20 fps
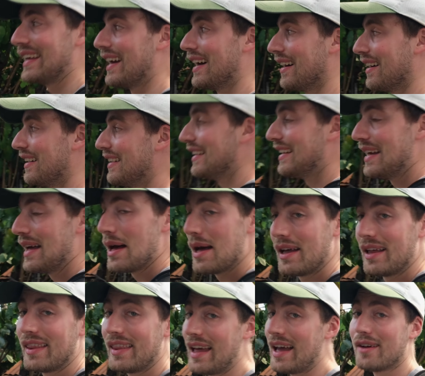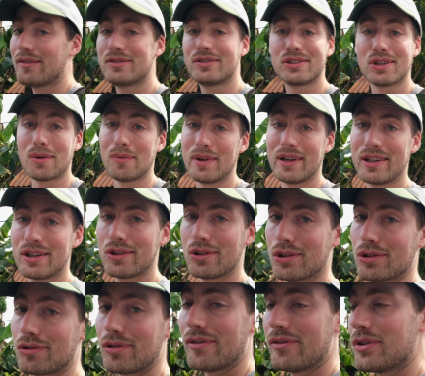Yeah, they have so many
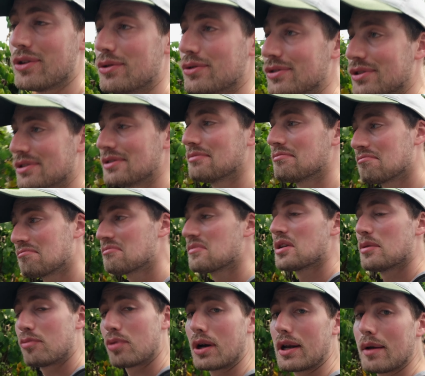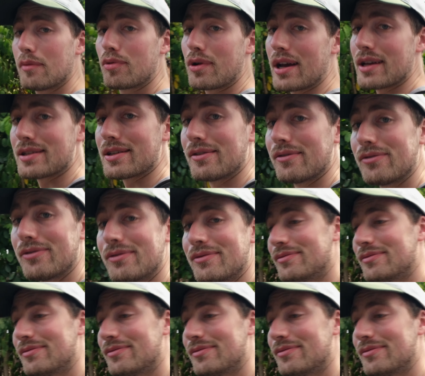Google reviews. Pretty impressive.